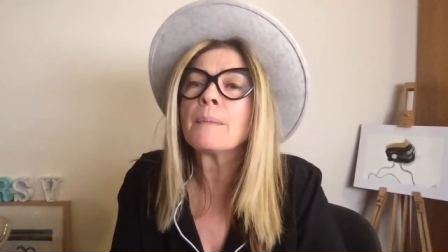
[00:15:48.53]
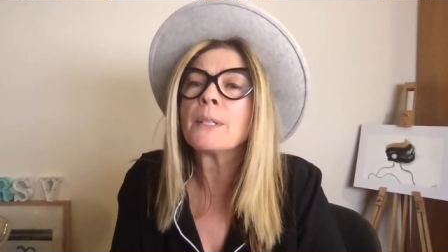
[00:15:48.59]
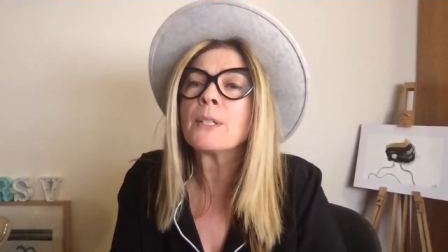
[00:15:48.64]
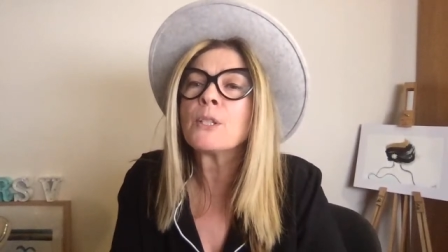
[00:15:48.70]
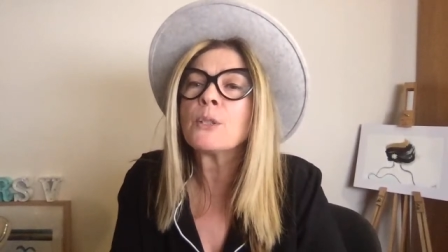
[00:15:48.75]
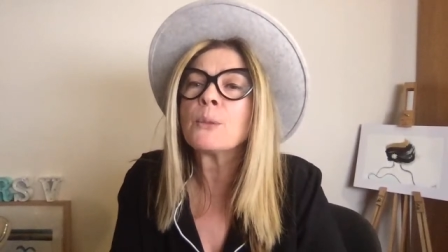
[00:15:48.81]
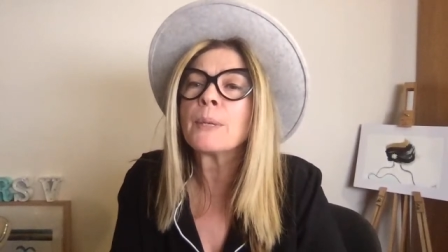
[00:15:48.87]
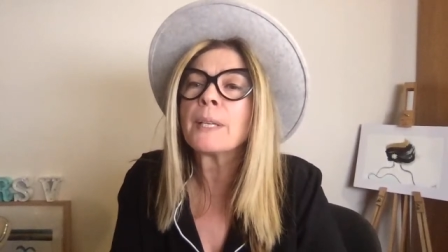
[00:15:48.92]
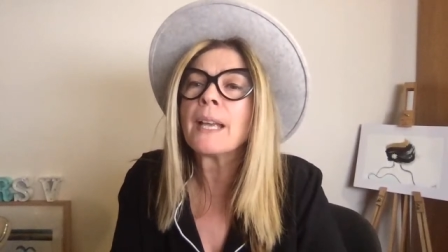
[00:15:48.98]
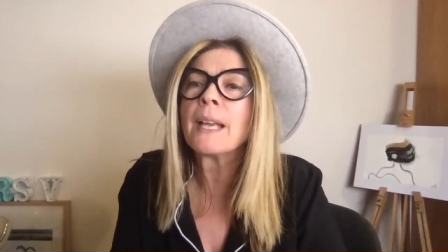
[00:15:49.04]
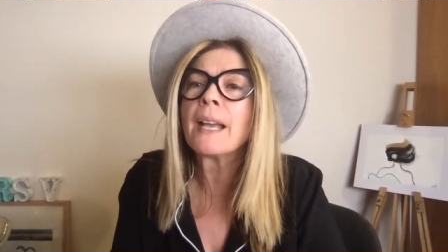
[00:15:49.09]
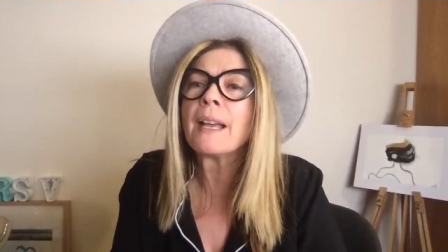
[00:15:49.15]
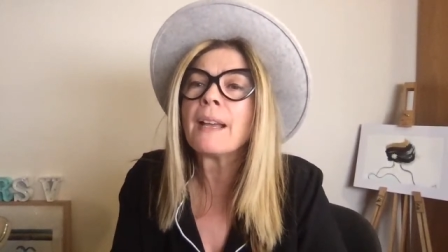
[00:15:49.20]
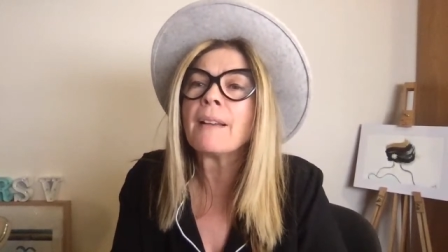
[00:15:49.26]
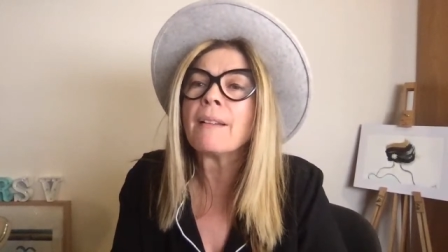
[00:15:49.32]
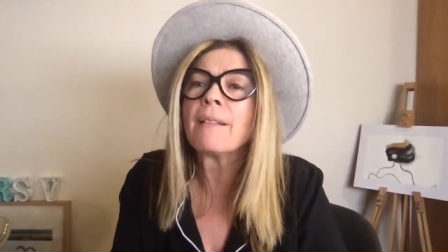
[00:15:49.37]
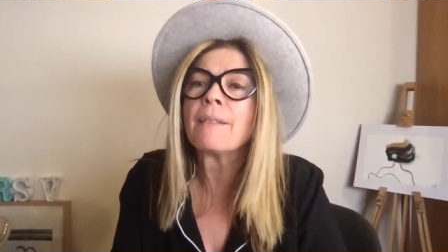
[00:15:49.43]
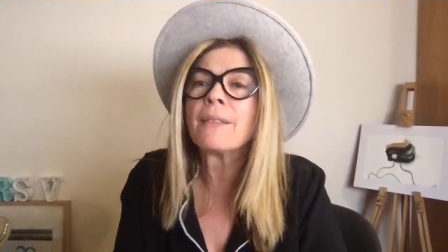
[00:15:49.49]
do we
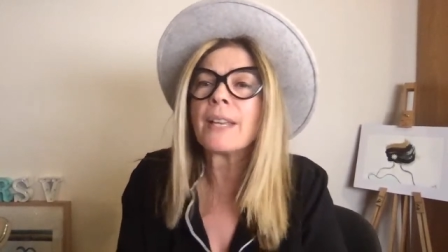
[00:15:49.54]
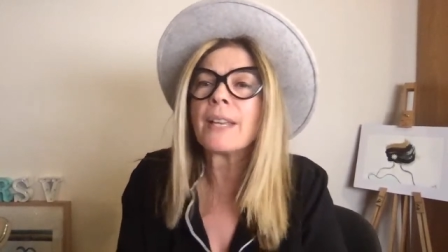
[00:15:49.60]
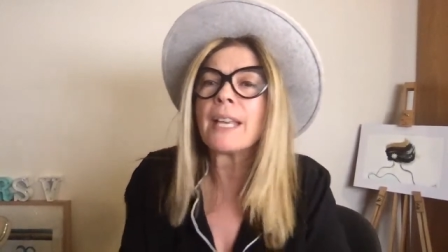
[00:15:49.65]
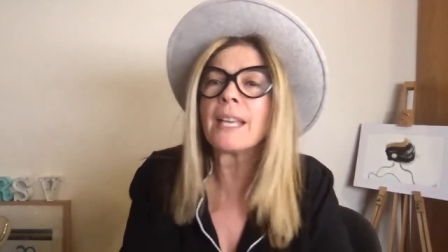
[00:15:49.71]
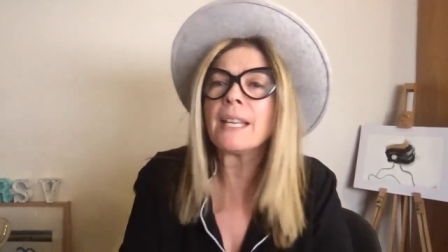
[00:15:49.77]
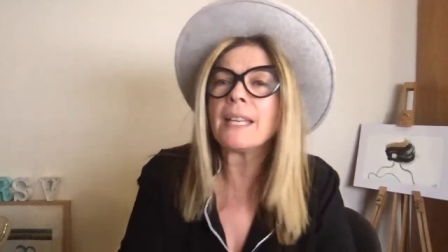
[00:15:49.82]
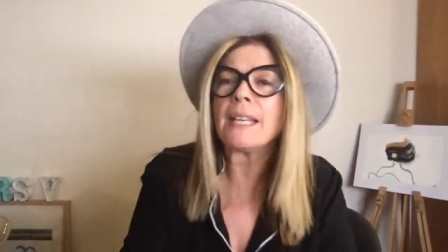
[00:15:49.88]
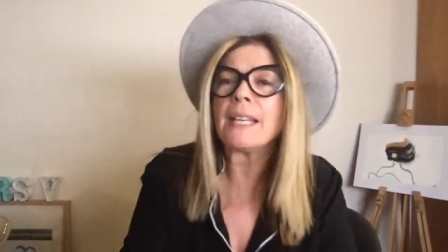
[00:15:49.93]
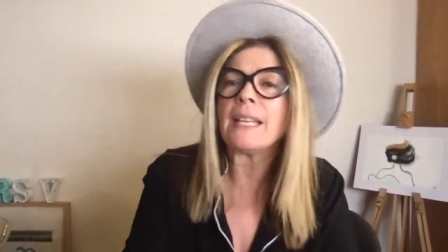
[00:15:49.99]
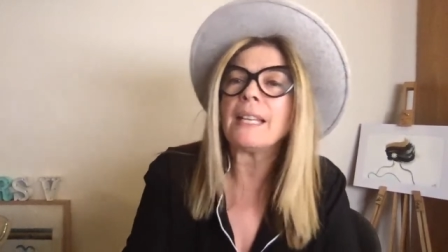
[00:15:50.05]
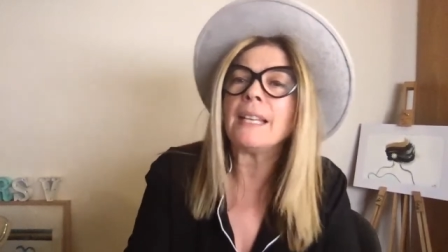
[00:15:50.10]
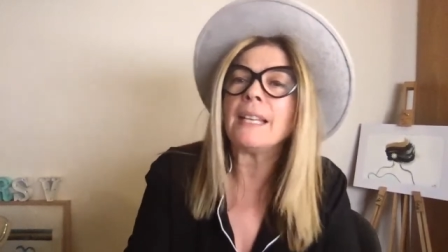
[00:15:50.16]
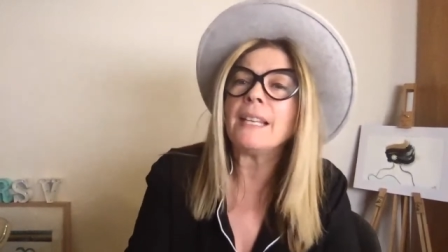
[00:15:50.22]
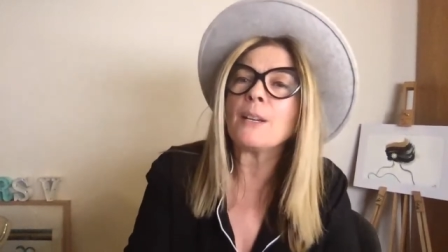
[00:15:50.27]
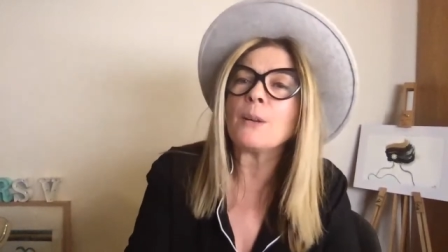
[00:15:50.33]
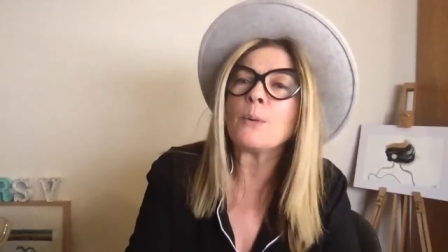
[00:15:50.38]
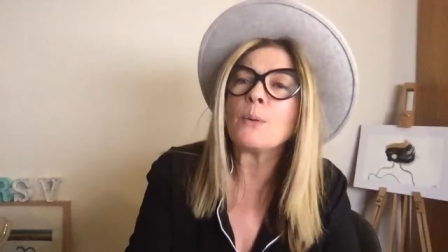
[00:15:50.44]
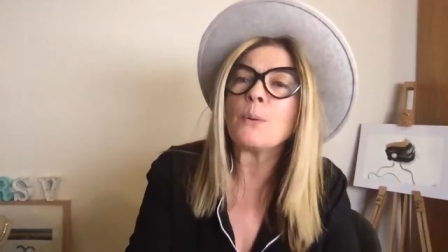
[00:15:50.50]
have any
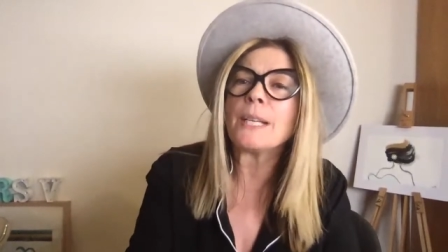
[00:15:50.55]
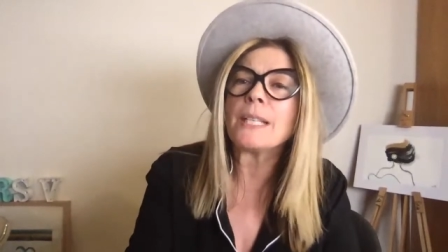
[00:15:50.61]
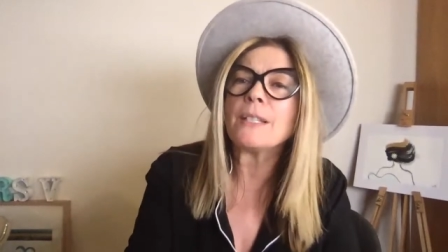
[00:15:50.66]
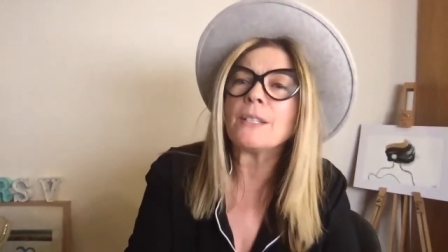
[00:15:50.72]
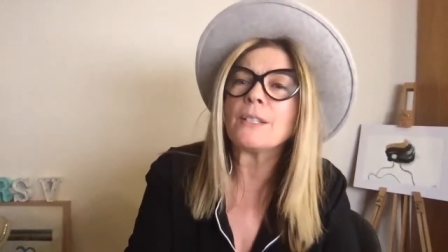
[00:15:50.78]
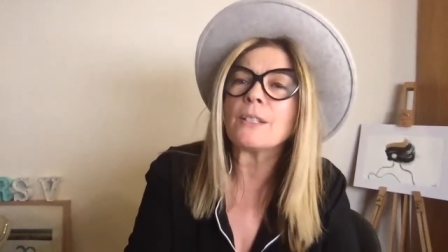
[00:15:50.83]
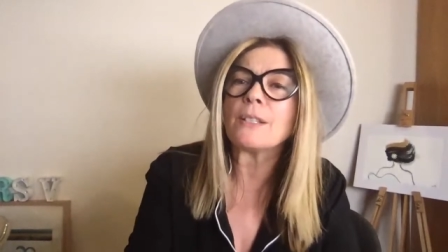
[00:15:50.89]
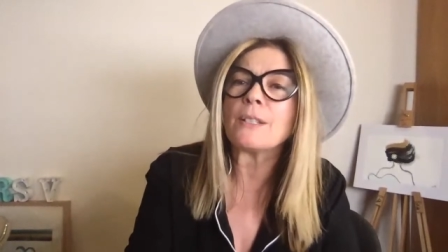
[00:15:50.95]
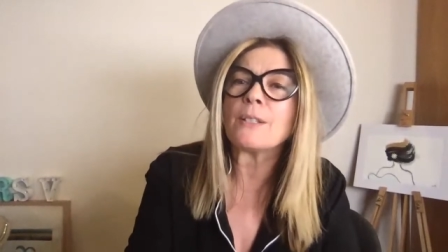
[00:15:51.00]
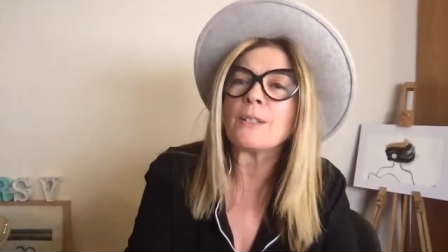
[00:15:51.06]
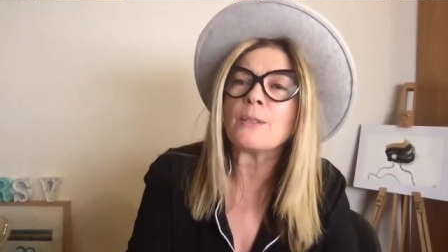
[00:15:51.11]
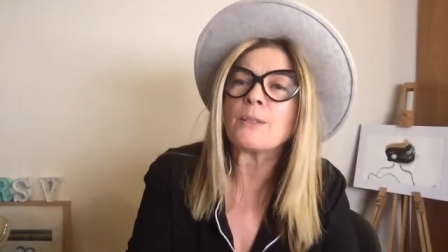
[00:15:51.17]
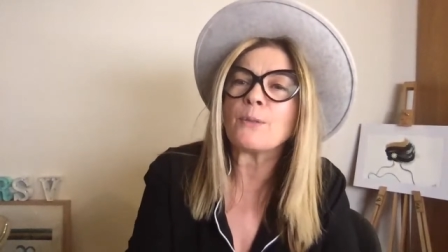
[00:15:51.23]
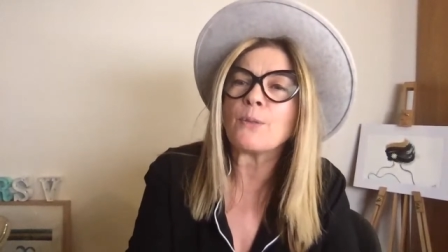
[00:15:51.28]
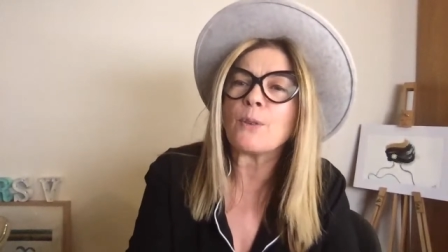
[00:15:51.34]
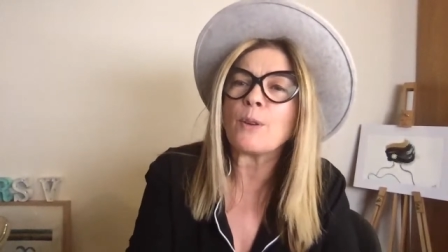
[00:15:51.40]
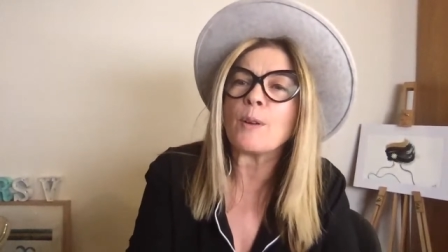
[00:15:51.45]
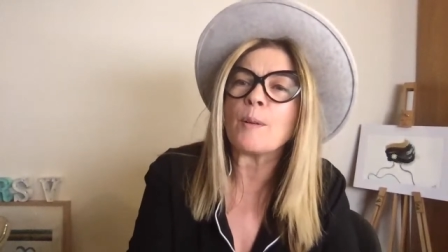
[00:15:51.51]
questions
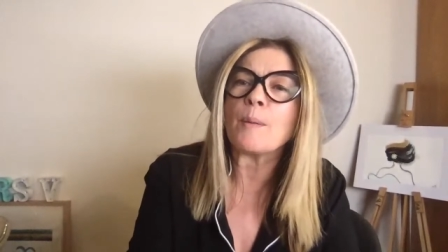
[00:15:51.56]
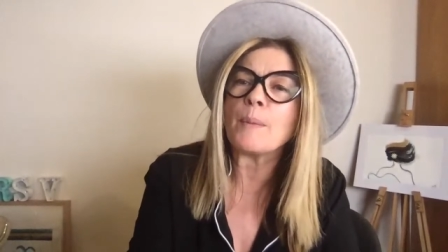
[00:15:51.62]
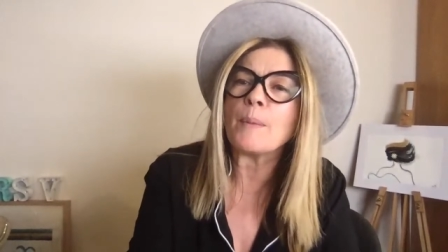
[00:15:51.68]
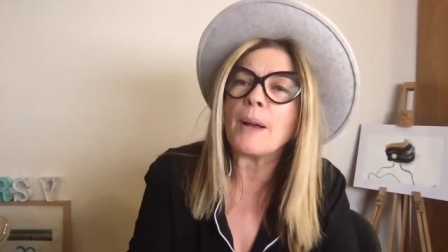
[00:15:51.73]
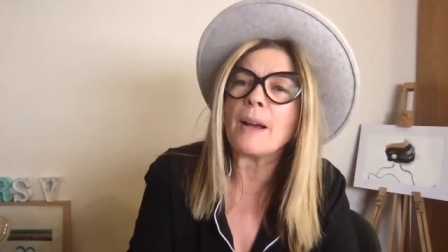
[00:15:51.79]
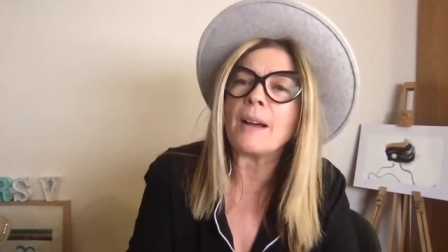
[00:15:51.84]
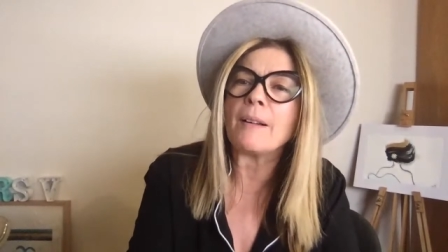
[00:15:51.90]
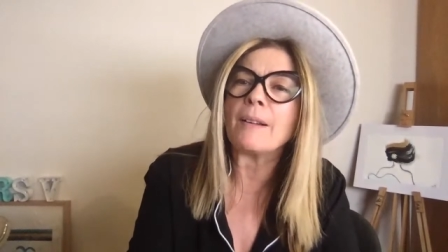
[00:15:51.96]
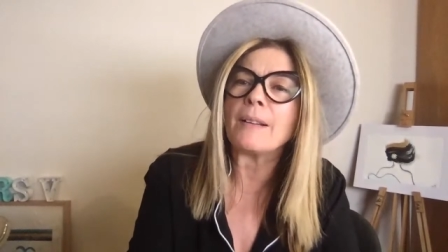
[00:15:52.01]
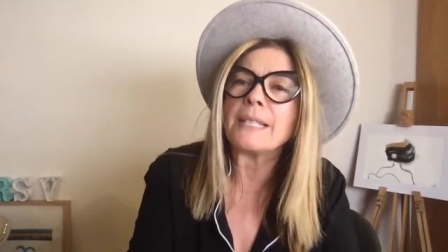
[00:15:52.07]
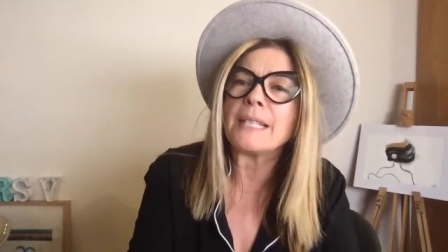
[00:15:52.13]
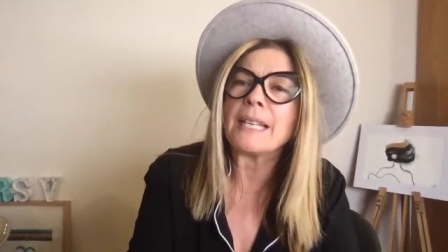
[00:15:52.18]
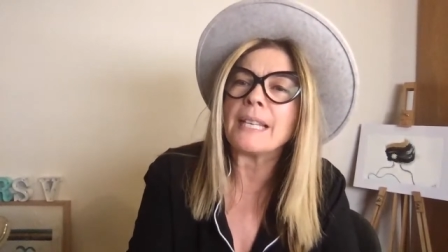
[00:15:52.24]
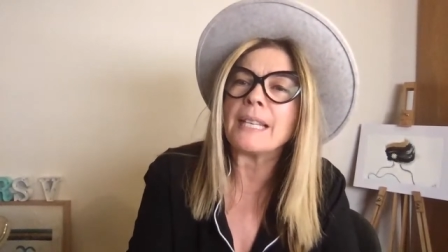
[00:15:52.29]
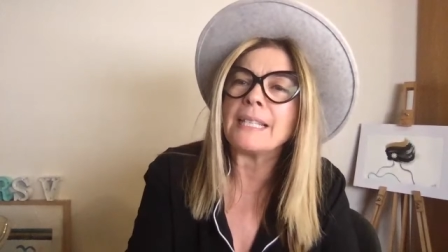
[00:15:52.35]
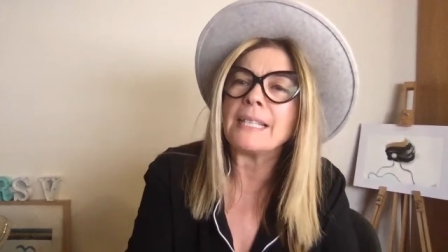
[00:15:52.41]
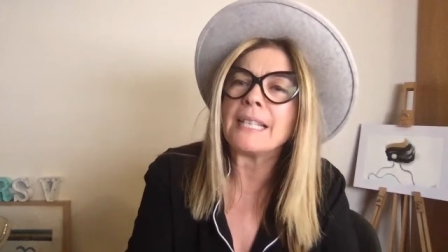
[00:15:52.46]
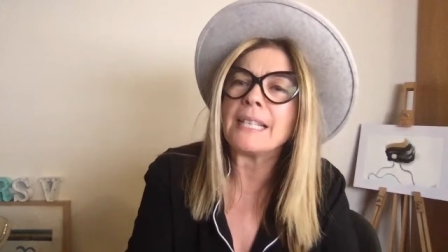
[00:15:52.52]
from our
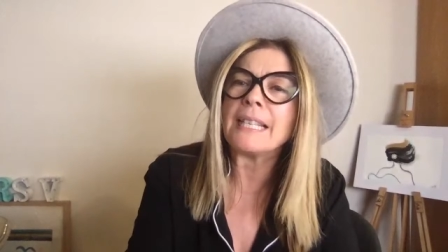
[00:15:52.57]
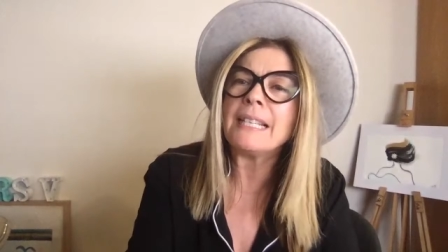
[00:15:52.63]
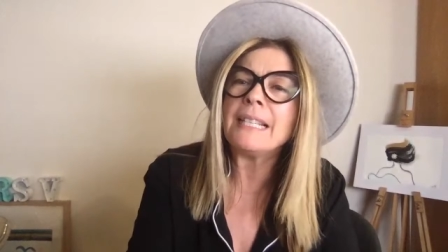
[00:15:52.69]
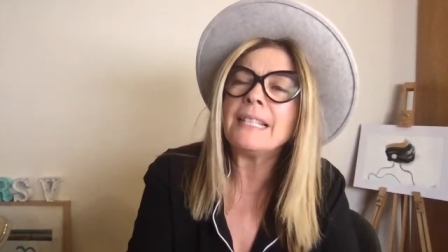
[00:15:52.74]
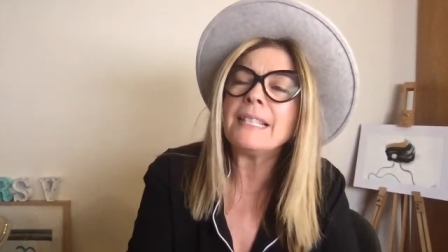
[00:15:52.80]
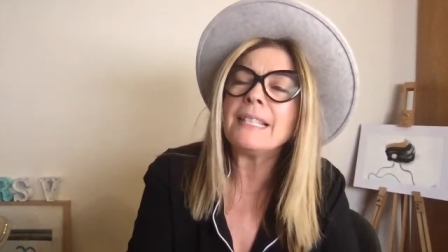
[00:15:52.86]
attendees?